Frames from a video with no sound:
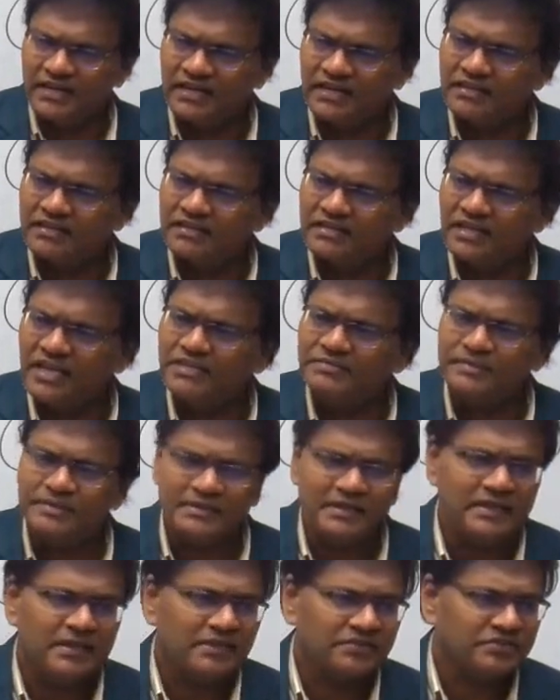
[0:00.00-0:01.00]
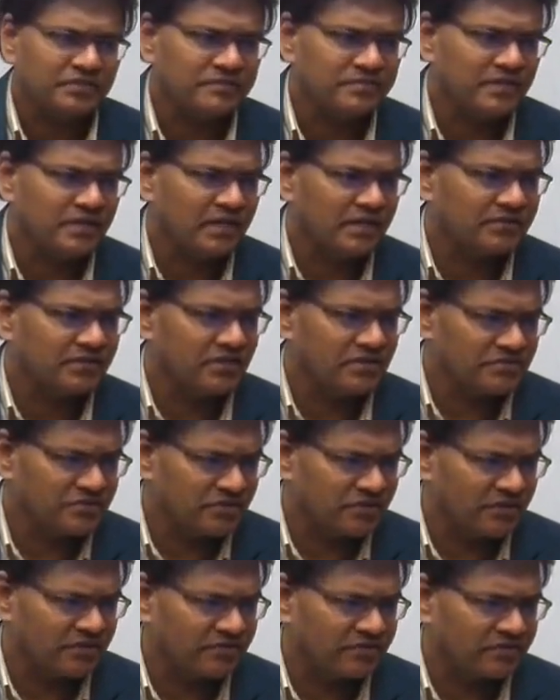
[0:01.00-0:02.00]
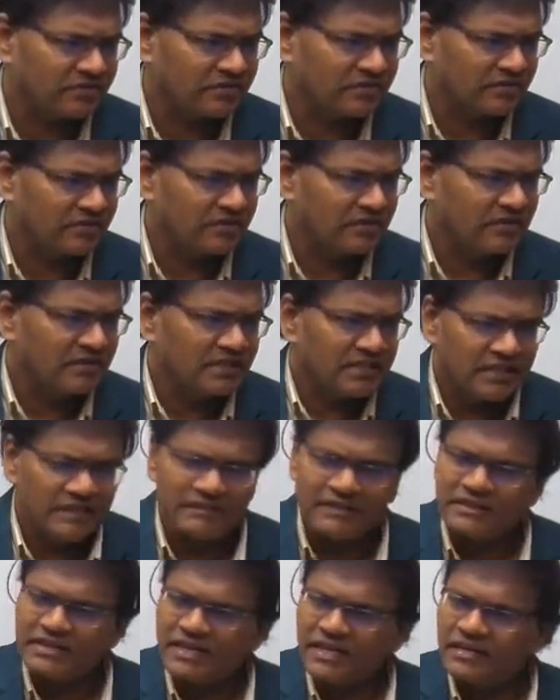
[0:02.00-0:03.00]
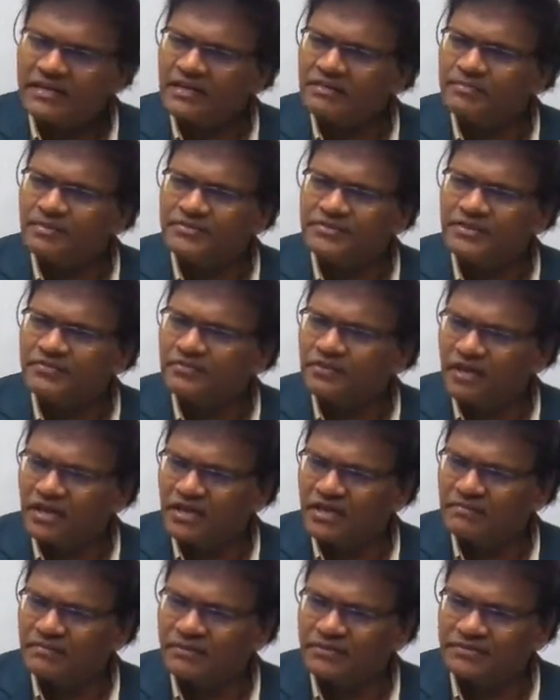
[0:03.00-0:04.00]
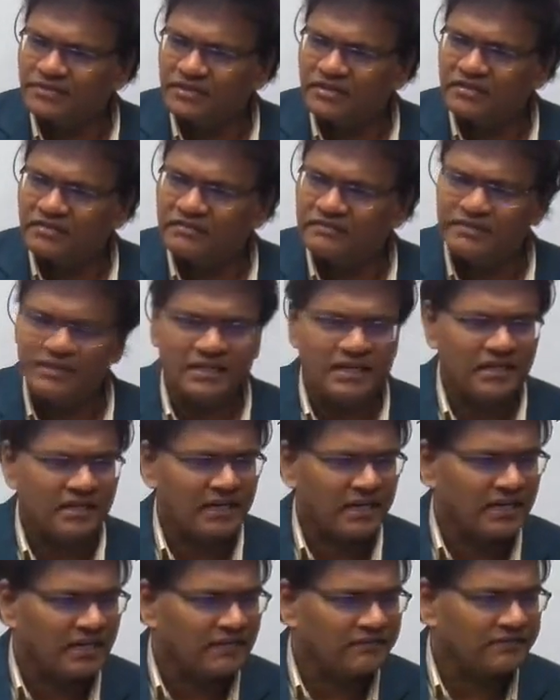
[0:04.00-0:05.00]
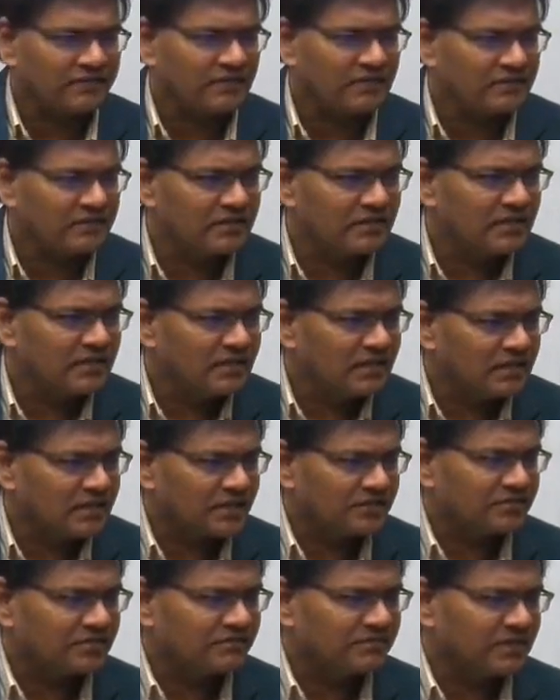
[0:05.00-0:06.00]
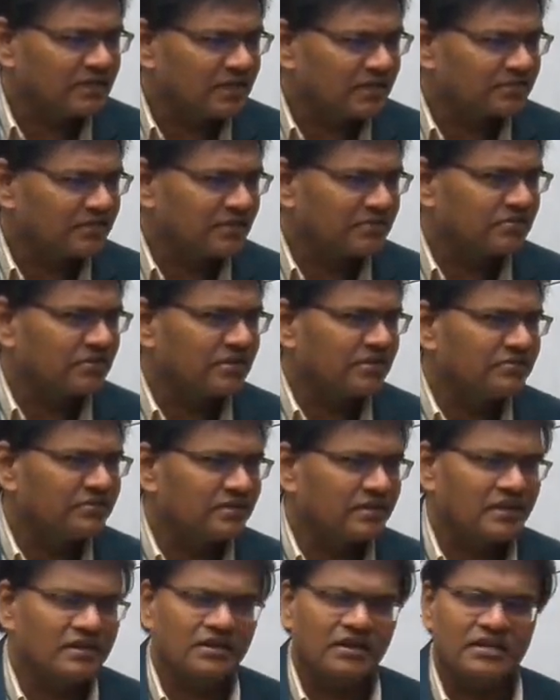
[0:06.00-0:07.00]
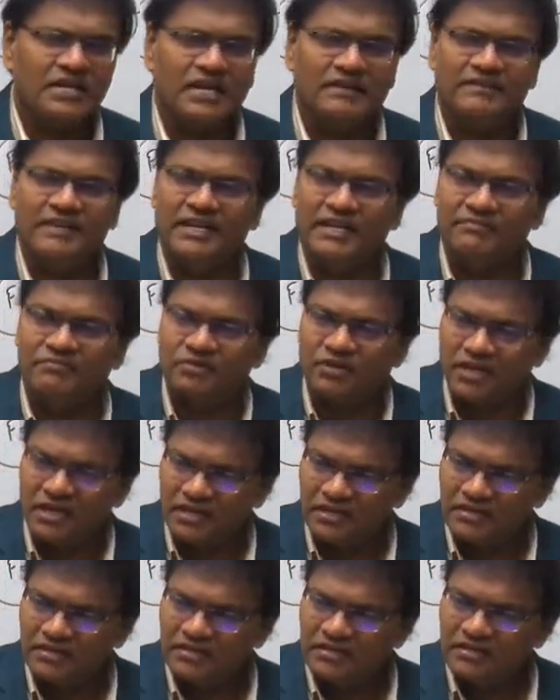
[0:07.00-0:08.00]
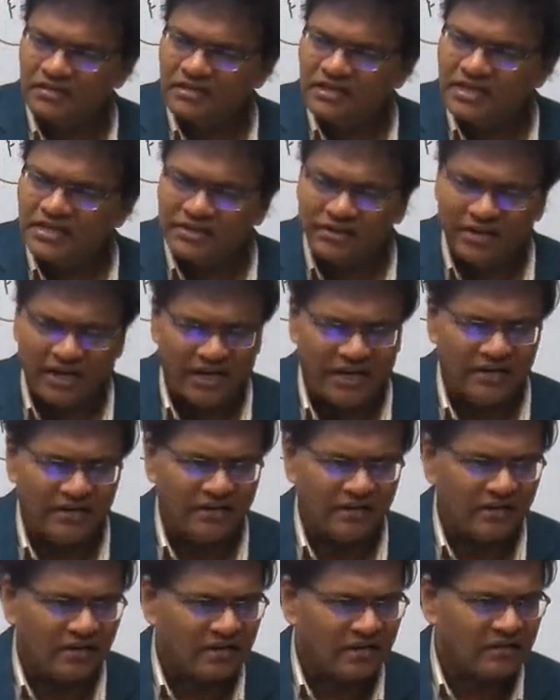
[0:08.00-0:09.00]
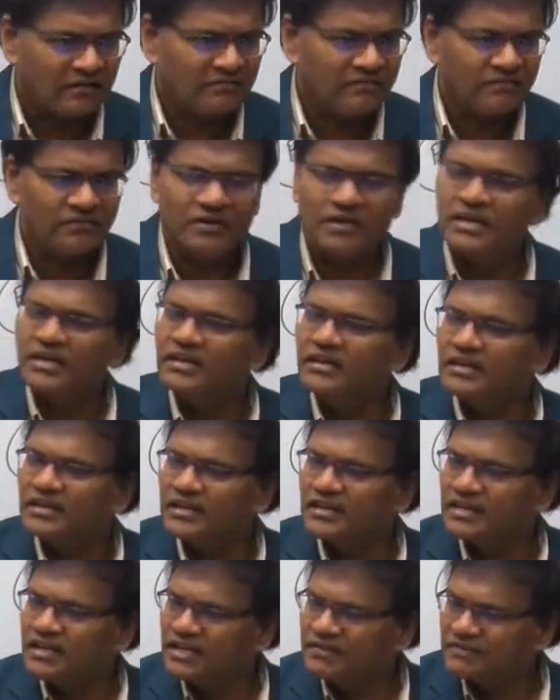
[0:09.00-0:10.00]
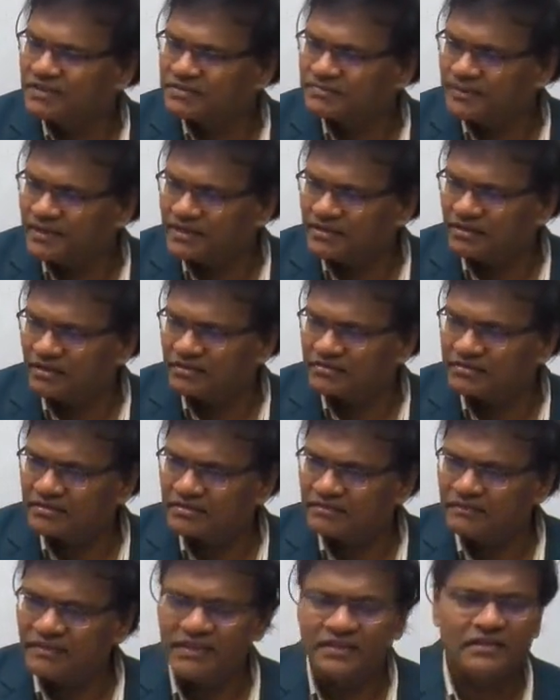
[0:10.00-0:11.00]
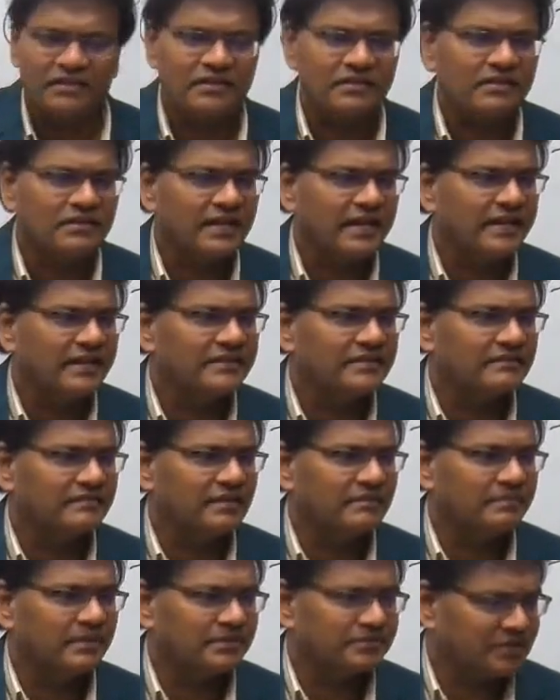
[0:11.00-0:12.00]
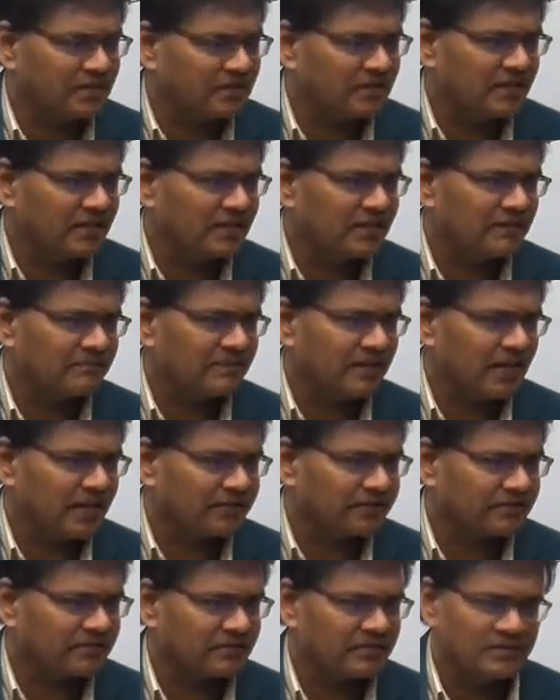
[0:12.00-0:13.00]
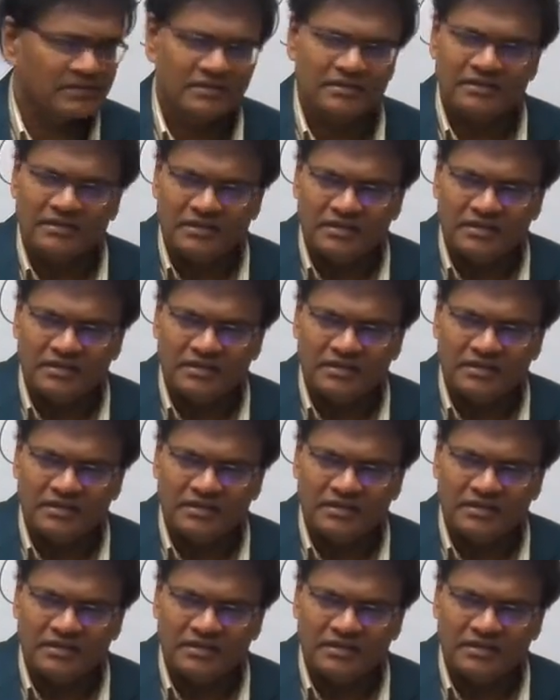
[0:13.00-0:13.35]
were very high, especially customs and excise duties. They were 300%, 400%. With that kind of customs and excise duties, you cannot have any foreign trade or foreign investment also. With 97% income tax,